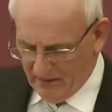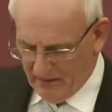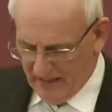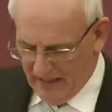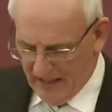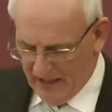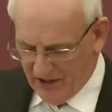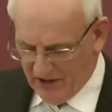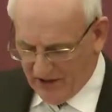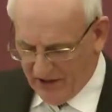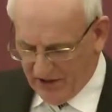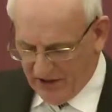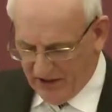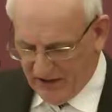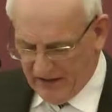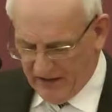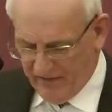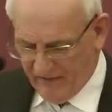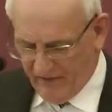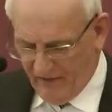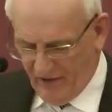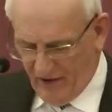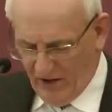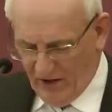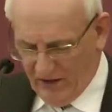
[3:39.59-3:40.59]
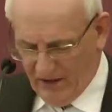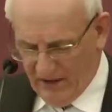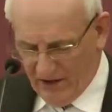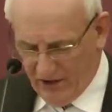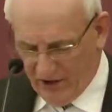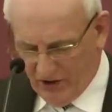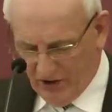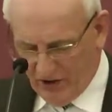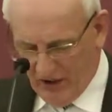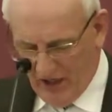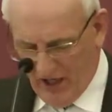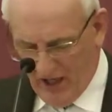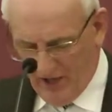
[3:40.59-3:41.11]
lest ye fall
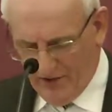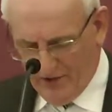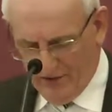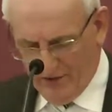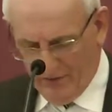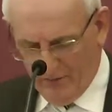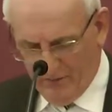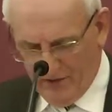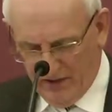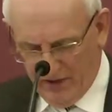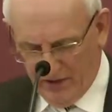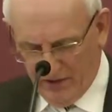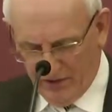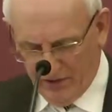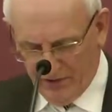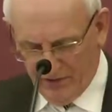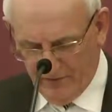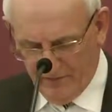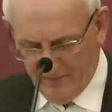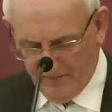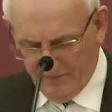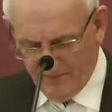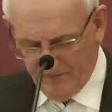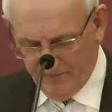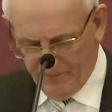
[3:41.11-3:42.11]
into condemnation.